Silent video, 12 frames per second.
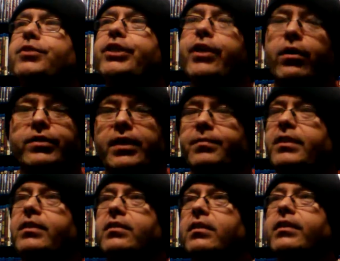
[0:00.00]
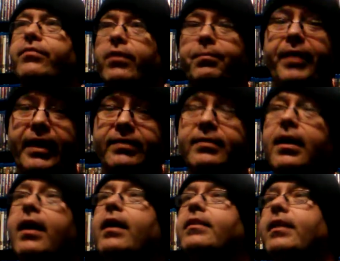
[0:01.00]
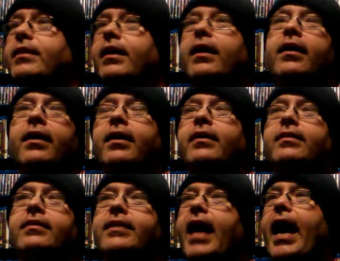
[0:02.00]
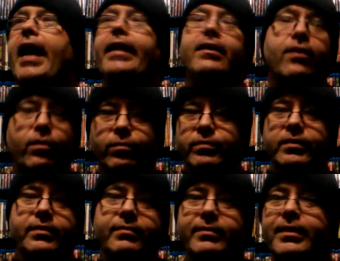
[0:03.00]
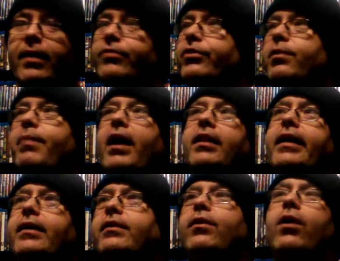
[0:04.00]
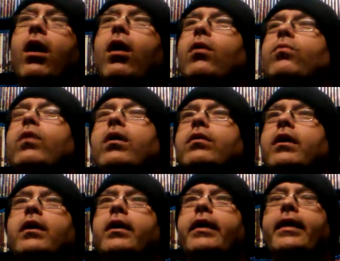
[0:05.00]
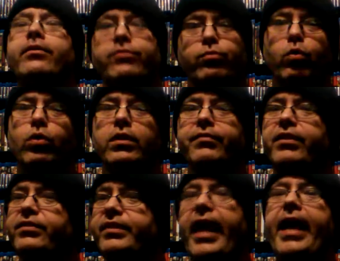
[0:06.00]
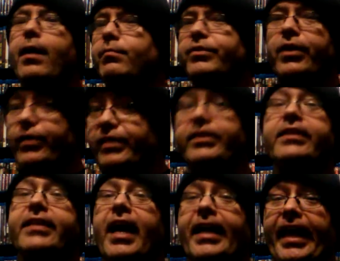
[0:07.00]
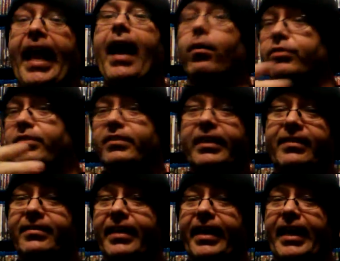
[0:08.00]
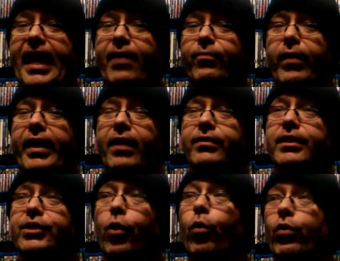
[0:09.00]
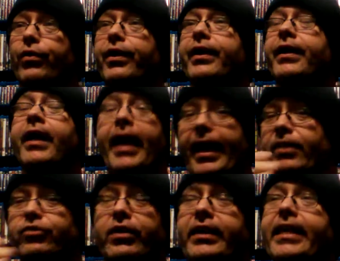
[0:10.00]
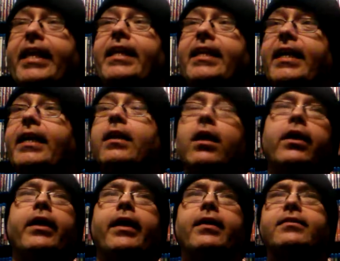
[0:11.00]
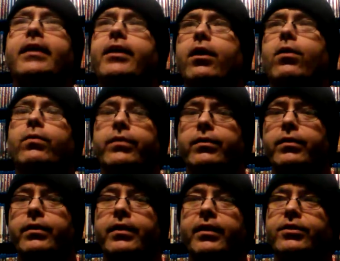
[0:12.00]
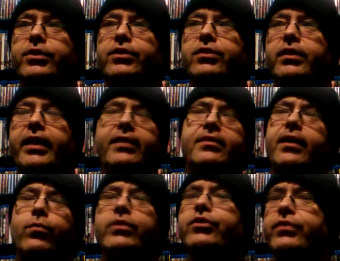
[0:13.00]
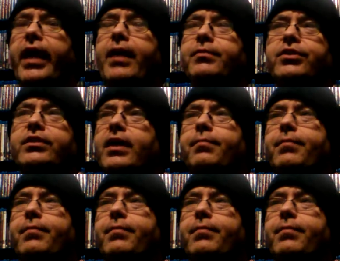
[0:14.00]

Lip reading: she goes up to deliver a pizza. And then this guy, you know, tells her about, like, you know, oh, well, it's the rule of the Sams, you know, because he's got a couch that's like sticking halfway out the door, and he's trying to get it in. And it's like, you know, and he's like, what's your name? She's